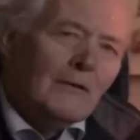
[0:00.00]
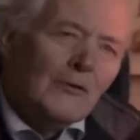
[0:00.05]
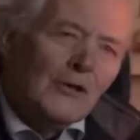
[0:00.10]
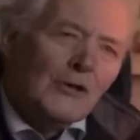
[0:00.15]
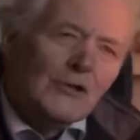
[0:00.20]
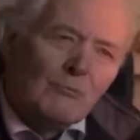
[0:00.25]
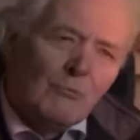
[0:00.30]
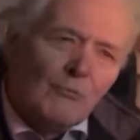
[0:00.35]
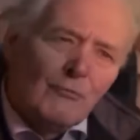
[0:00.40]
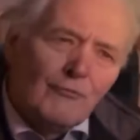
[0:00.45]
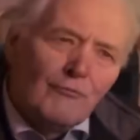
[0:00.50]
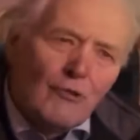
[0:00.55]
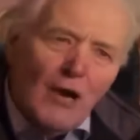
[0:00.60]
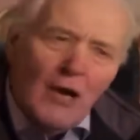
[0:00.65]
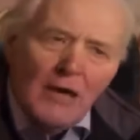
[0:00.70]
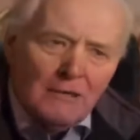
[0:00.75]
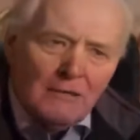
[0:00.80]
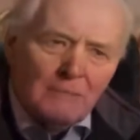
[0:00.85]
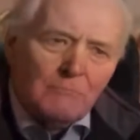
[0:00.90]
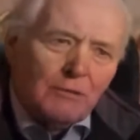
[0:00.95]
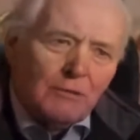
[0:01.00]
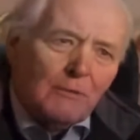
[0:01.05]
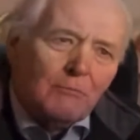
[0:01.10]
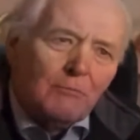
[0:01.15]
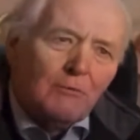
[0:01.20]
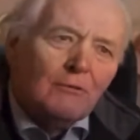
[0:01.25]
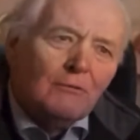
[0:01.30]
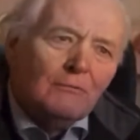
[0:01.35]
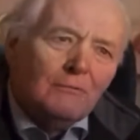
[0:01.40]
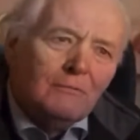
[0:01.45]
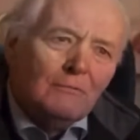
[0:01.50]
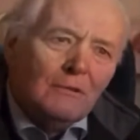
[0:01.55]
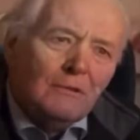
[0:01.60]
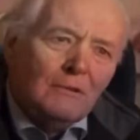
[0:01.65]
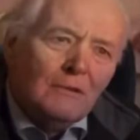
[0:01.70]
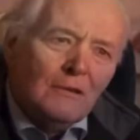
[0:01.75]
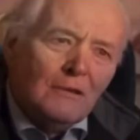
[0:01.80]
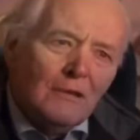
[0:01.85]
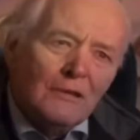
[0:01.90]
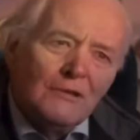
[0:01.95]
First of all, frighten people,
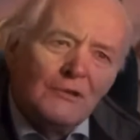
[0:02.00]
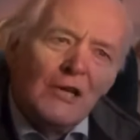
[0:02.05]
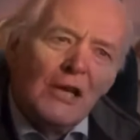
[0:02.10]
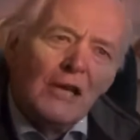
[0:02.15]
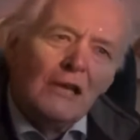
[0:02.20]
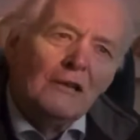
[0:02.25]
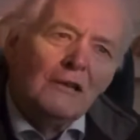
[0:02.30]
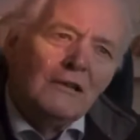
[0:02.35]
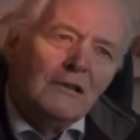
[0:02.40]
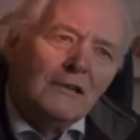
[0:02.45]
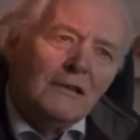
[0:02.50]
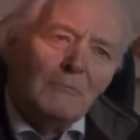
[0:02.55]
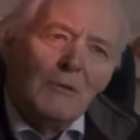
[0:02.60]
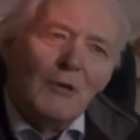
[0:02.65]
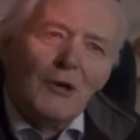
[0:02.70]
and secondly,